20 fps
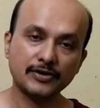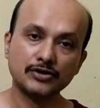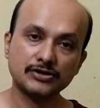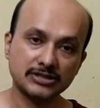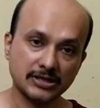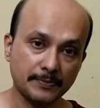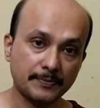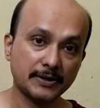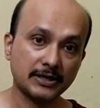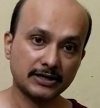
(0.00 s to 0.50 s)

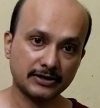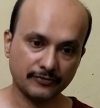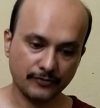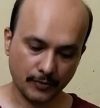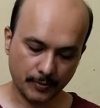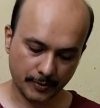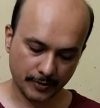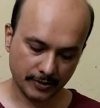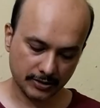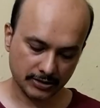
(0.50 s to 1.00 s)
They were not
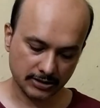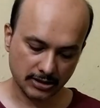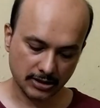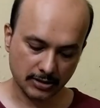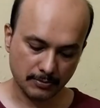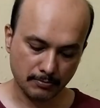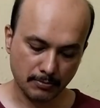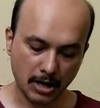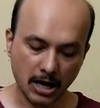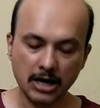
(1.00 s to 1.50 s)
separated from one
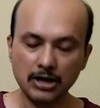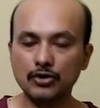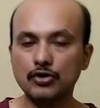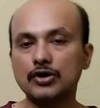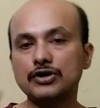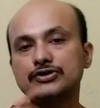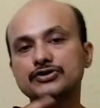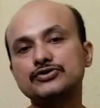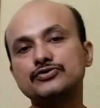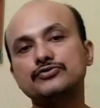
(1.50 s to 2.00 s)
another.
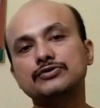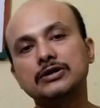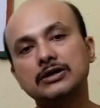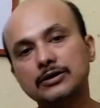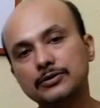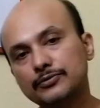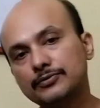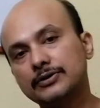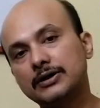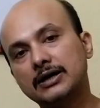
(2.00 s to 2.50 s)
Margot
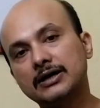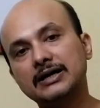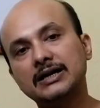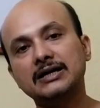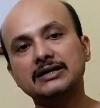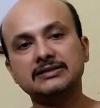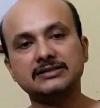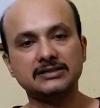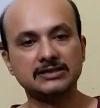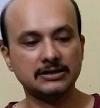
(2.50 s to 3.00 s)
stood
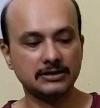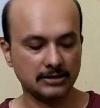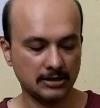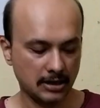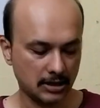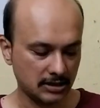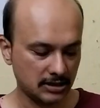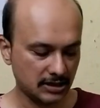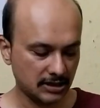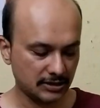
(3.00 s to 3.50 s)
alone. Again,
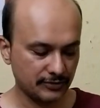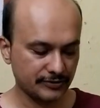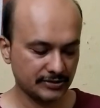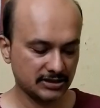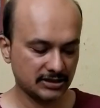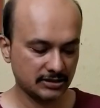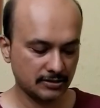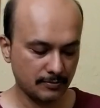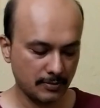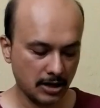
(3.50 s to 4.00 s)
see,
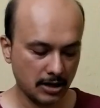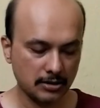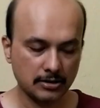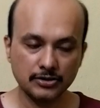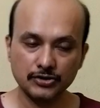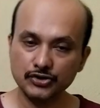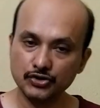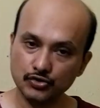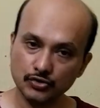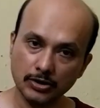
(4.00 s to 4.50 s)
earlier it was written
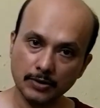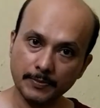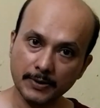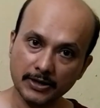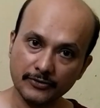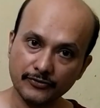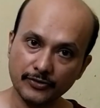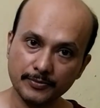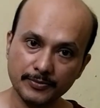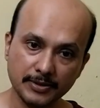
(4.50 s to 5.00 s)
Margot
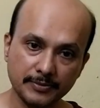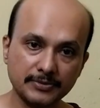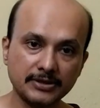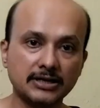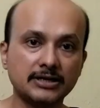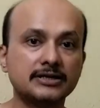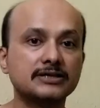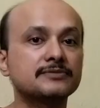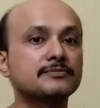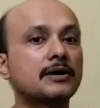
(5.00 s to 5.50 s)
stood apart
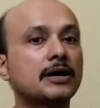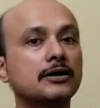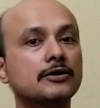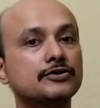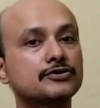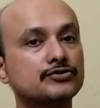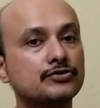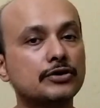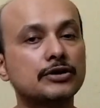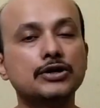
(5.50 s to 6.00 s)
from them, here it is
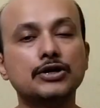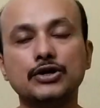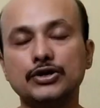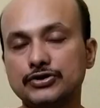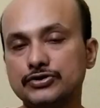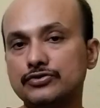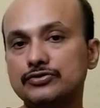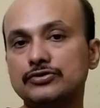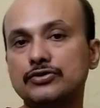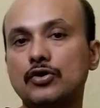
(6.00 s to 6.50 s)
Margot
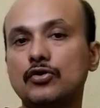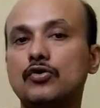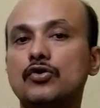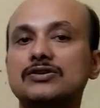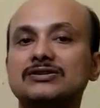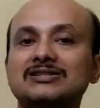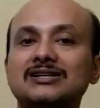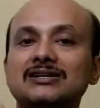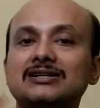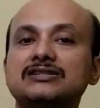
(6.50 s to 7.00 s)
stood.
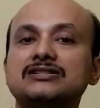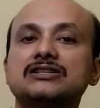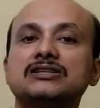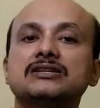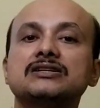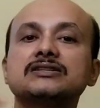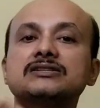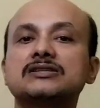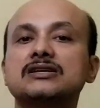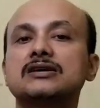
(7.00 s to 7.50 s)
So
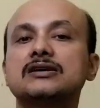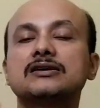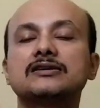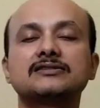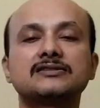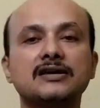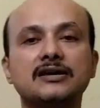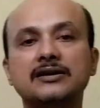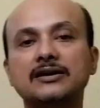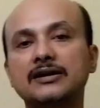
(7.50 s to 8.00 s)
constantly she
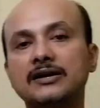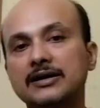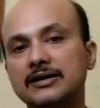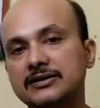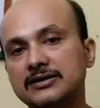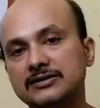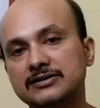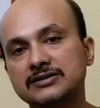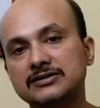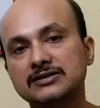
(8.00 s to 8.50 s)
is
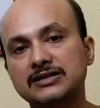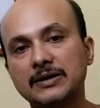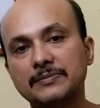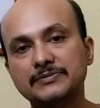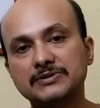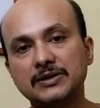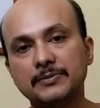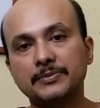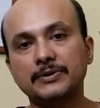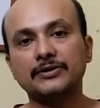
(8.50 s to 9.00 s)
segregated, she
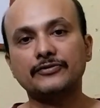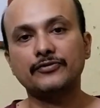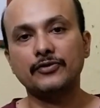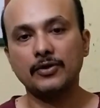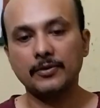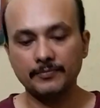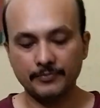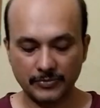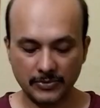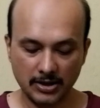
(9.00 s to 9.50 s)
is kept
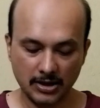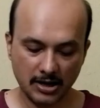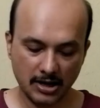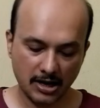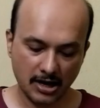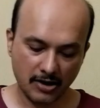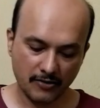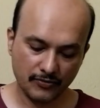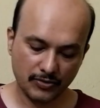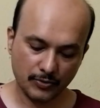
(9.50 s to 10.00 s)
separate
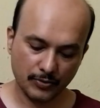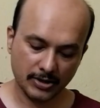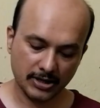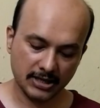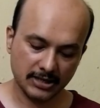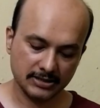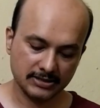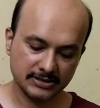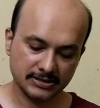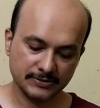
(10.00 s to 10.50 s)
from
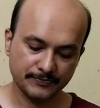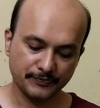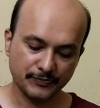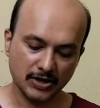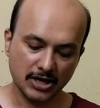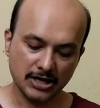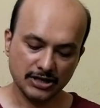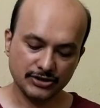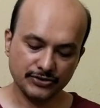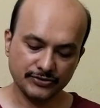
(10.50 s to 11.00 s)
everyone
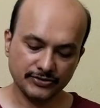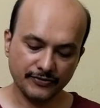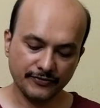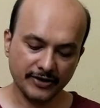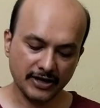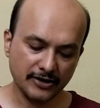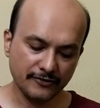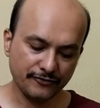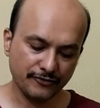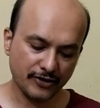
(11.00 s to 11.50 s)
else.
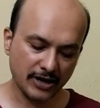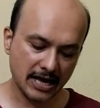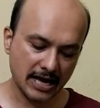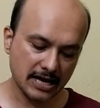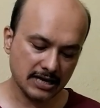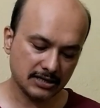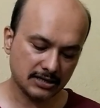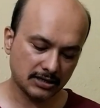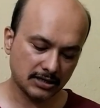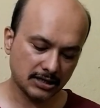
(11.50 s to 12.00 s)
She was a very
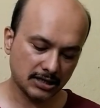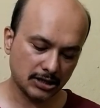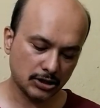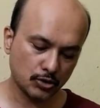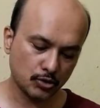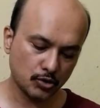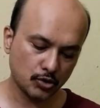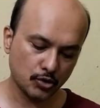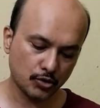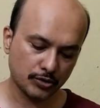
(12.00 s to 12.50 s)
frail
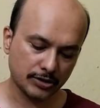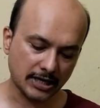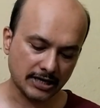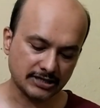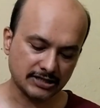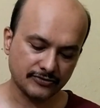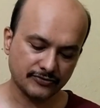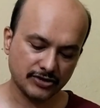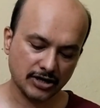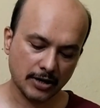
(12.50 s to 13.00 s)
girl who
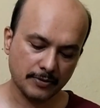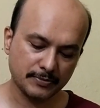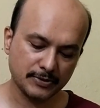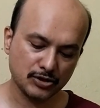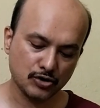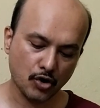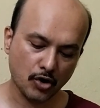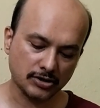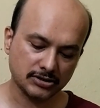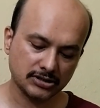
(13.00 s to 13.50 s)
looked as if she
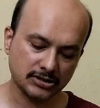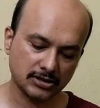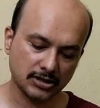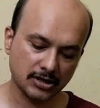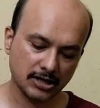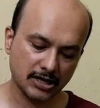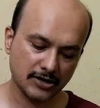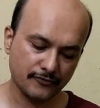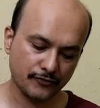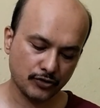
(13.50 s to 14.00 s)
had been
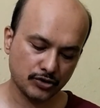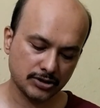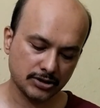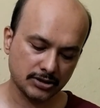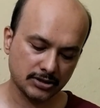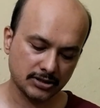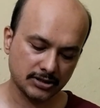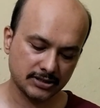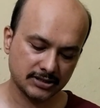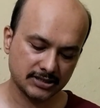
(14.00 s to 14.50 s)
lost in the rain
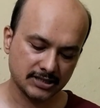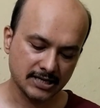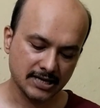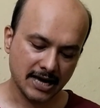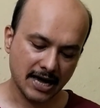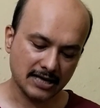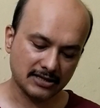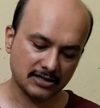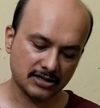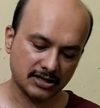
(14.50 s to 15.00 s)
for
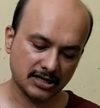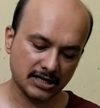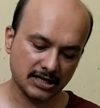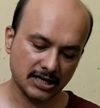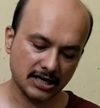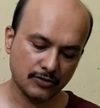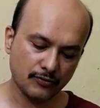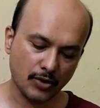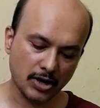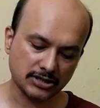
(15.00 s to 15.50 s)
years, and
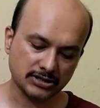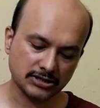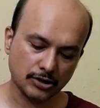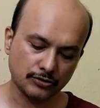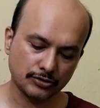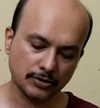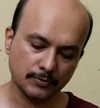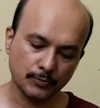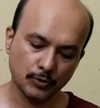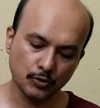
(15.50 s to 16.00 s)
the rain had
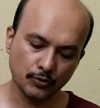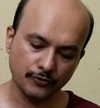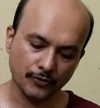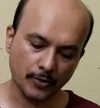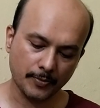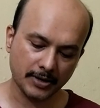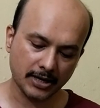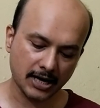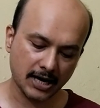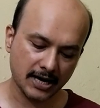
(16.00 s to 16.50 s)
washed out the
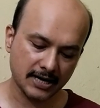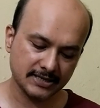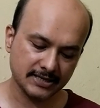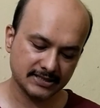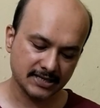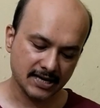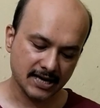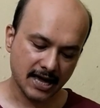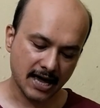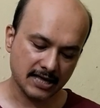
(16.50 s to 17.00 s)
blue from her
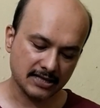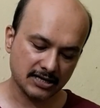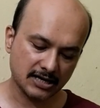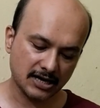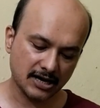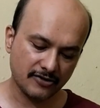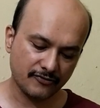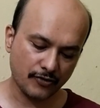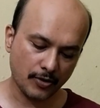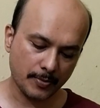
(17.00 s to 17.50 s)
eyes,
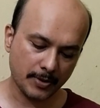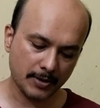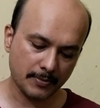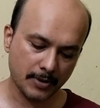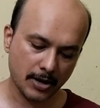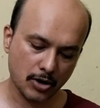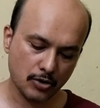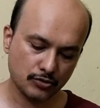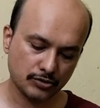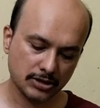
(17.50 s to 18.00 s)
and the red
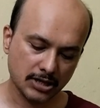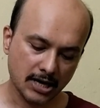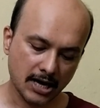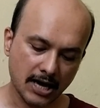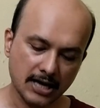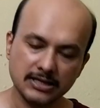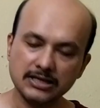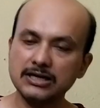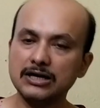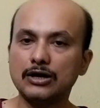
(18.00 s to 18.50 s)
from her
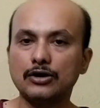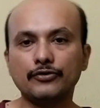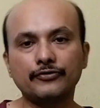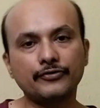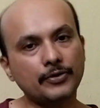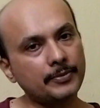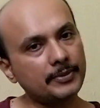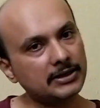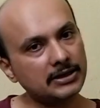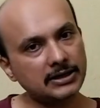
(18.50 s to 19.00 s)
mouth, and the
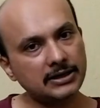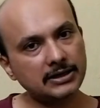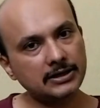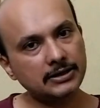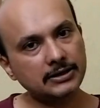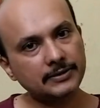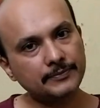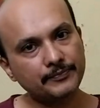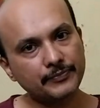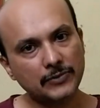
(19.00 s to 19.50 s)
yellow from
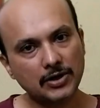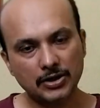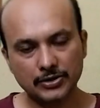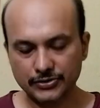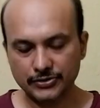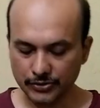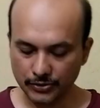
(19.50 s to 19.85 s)
her hair.